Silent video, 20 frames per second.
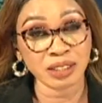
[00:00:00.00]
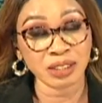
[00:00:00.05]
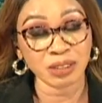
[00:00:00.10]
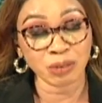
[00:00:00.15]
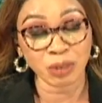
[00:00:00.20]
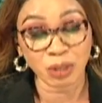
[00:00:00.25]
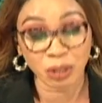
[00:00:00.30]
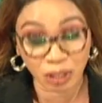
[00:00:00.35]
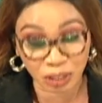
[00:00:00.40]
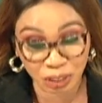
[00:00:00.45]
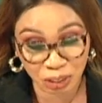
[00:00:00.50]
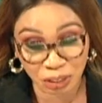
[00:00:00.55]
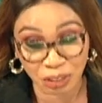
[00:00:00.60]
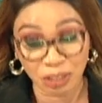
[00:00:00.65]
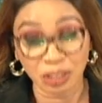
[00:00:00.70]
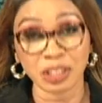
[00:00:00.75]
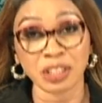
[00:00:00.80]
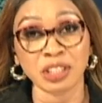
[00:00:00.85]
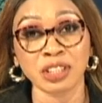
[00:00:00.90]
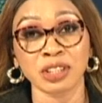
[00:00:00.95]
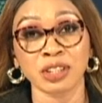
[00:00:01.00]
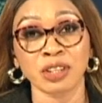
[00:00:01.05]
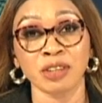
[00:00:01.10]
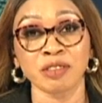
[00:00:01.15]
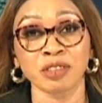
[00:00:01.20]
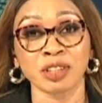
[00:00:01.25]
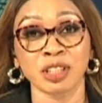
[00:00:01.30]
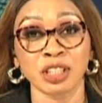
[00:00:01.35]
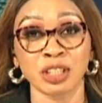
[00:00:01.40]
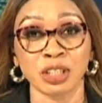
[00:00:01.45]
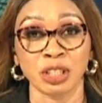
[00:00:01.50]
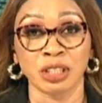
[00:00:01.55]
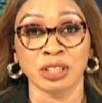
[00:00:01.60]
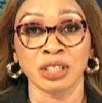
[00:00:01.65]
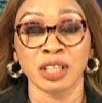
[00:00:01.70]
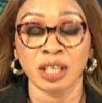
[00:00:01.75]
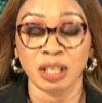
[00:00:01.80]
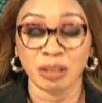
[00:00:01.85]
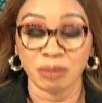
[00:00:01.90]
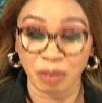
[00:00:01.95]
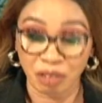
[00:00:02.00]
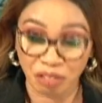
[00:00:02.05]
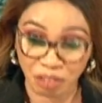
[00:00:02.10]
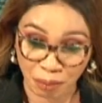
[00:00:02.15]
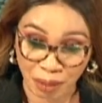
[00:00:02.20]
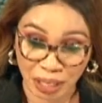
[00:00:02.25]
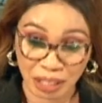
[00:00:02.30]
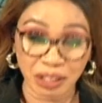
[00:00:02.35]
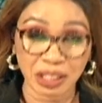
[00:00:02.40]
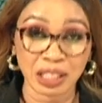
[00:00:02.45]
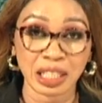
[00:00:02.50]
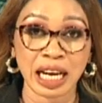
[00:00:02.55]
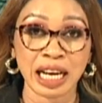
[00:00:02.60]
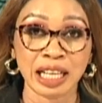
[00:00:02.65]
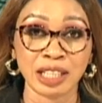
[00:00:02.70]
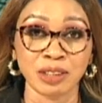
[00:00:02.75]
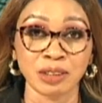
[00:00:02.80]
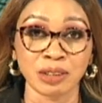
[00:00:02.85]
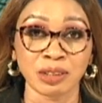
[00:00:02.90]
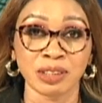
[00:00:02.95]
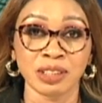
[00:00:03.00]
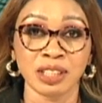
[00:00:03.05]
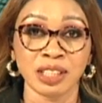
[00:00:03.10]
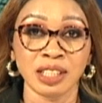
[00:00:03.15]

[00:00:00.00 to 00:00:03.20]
We'll continue this conversation, but from another angle.